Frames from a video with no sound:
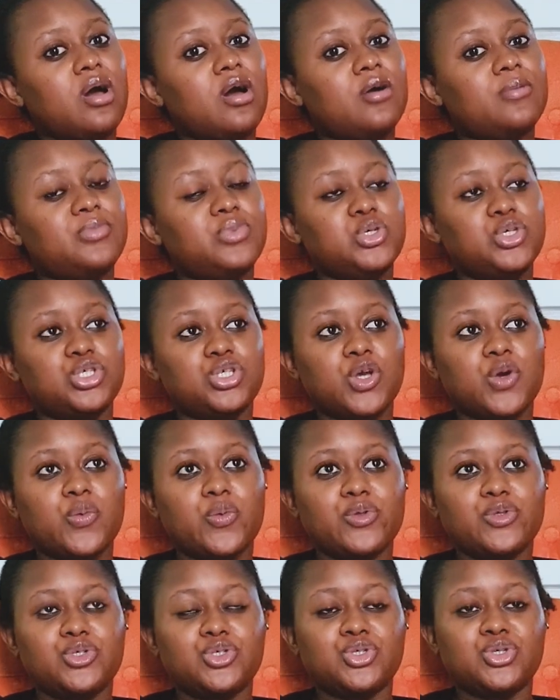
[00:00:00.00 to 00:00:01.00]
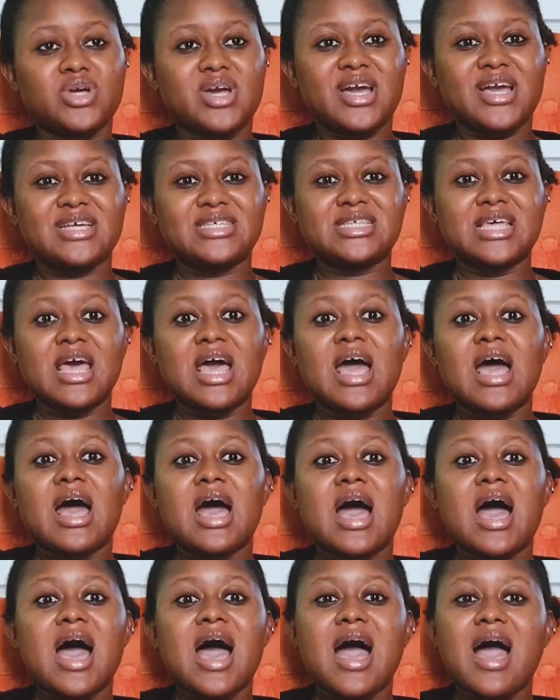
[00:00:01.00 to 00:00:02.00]
I'll be sharing with you guys
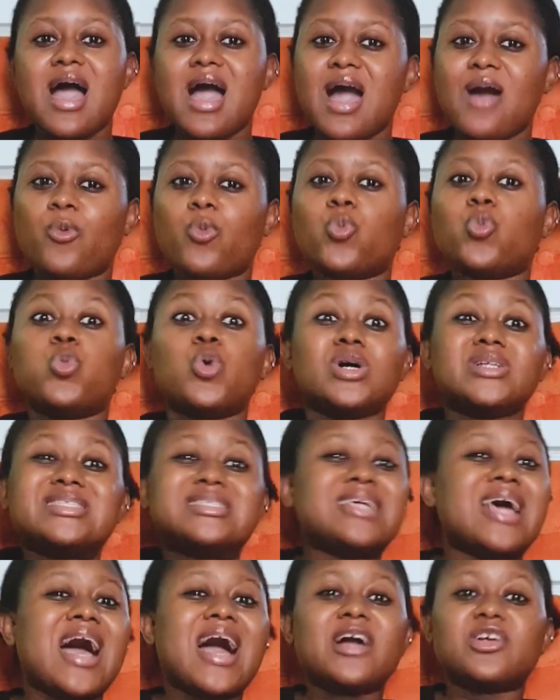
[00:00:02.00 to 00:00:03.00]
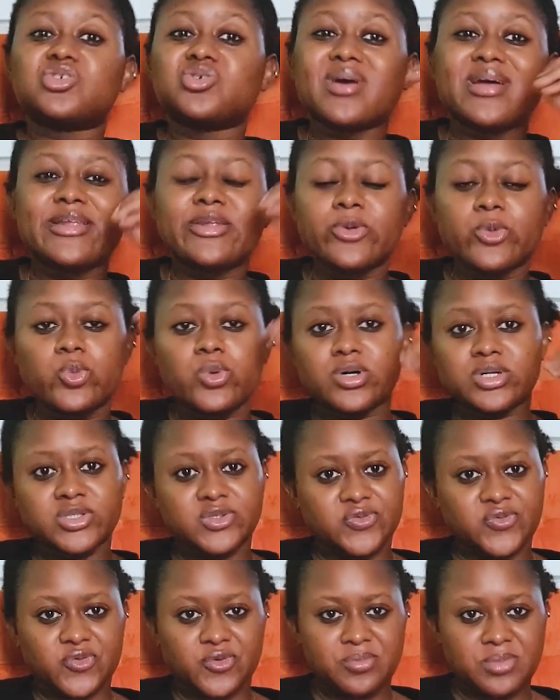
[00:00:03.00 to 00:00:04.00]
what actually
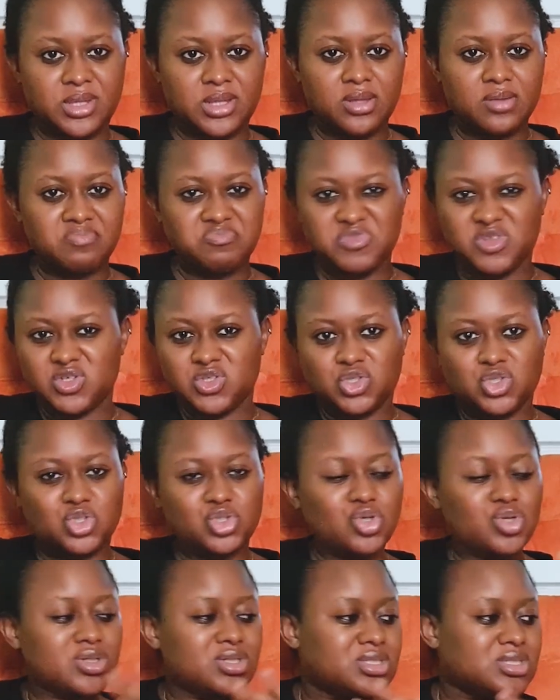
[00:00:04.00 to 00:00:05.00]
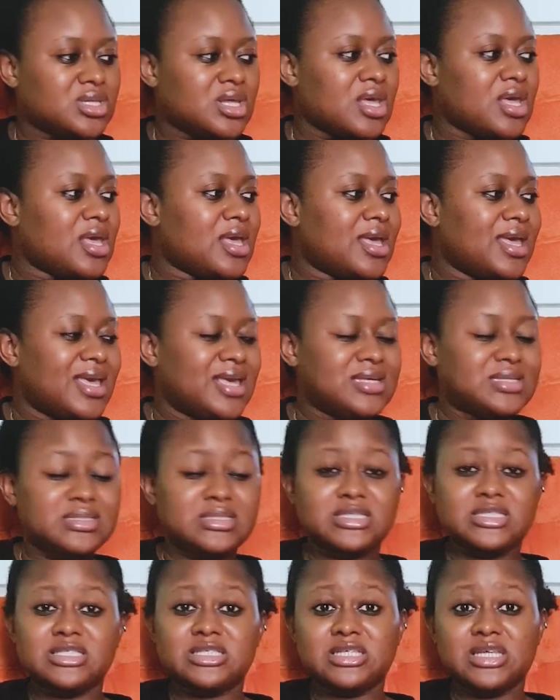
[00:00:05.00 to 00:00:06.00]
works for me. It's just a
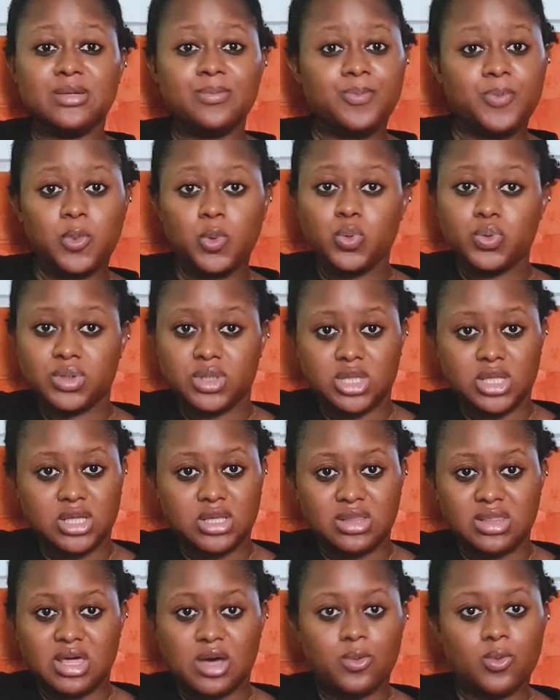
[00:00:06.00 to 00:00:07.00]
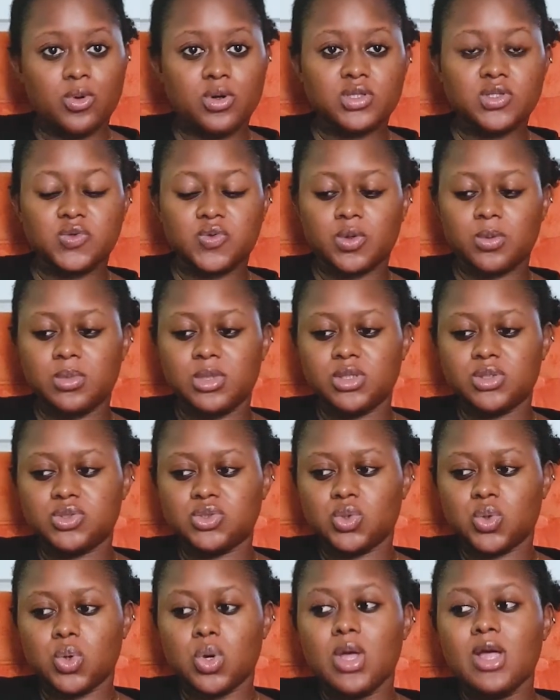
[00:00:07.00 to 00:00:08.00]
simple thing that works for me.
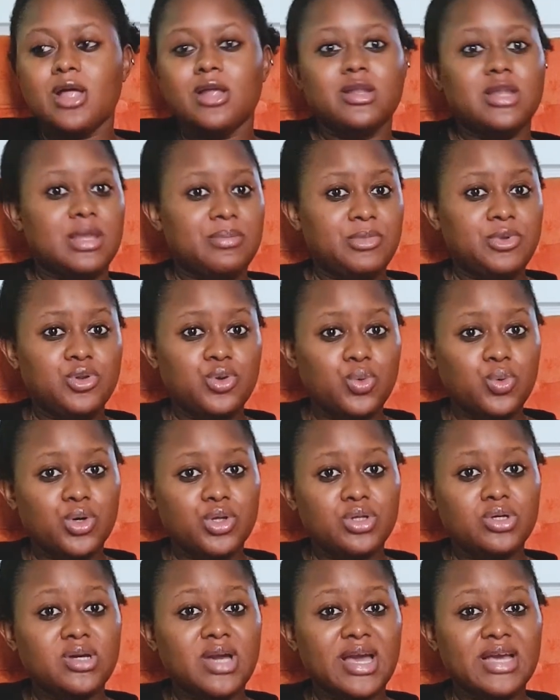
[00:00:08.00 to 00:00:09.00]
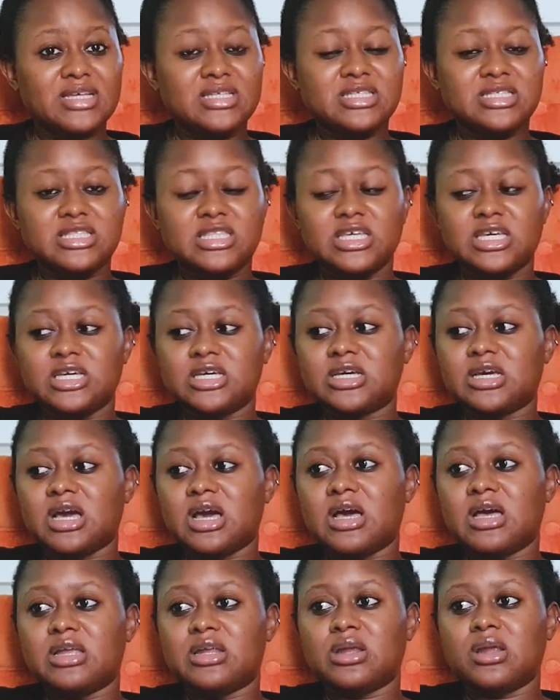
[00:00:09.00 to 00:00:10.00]
So let me know what you guys think
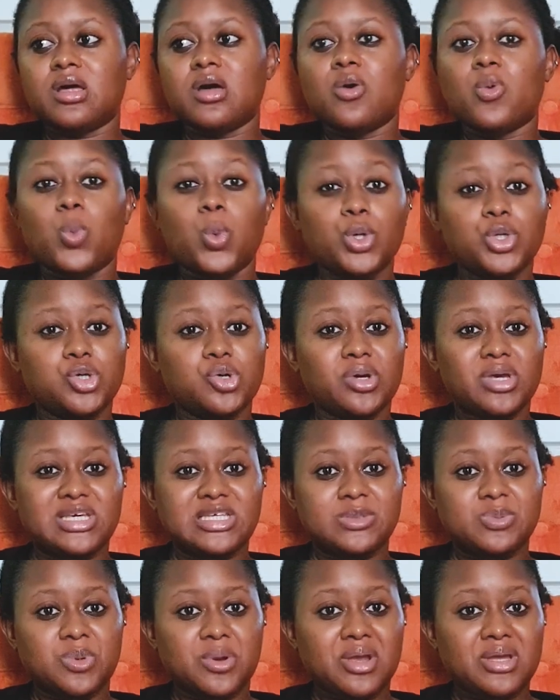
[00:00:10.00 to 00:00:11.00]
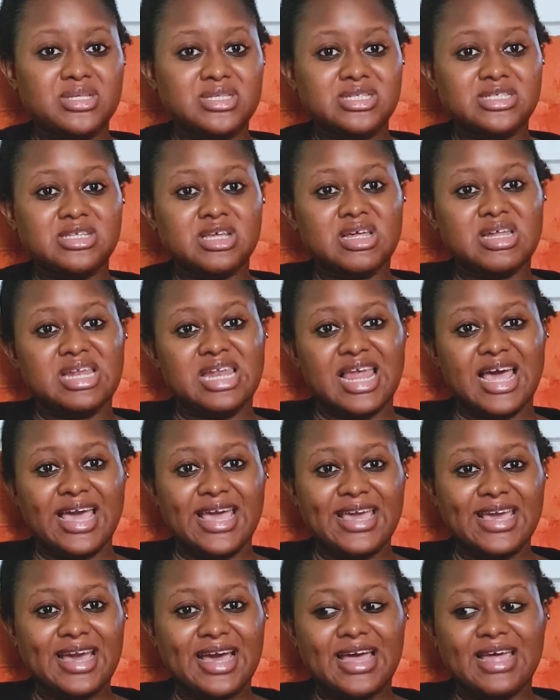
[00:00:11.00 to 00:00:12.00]
and what your experiences are
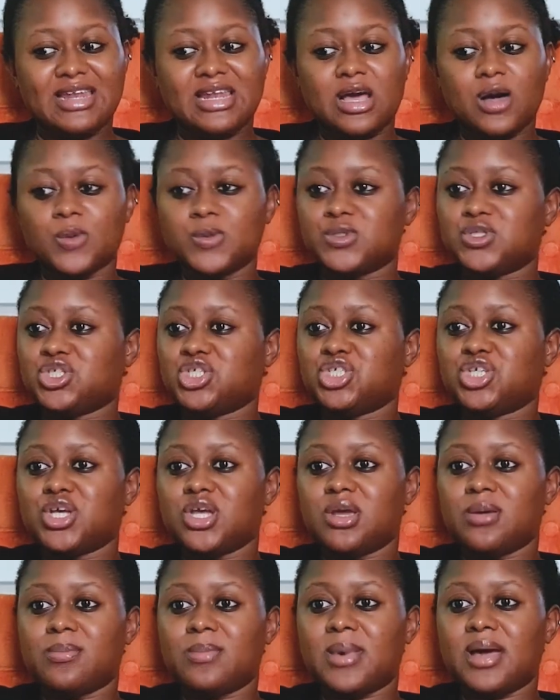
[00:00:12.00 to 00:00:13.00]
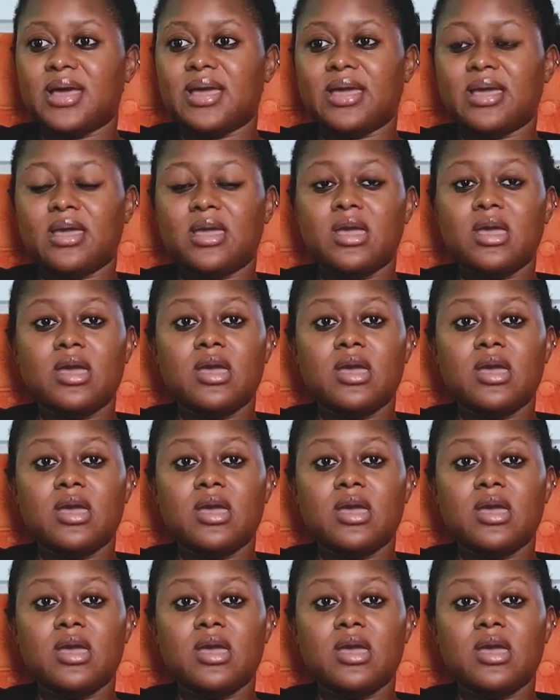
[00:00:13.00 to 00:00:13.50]
like, and I'll share my